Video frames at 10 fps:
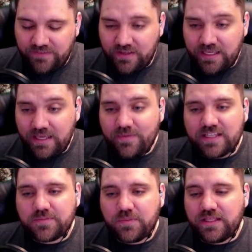if a game
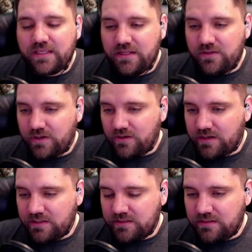has Play Anywhere
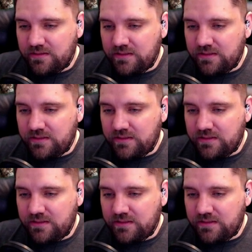on it,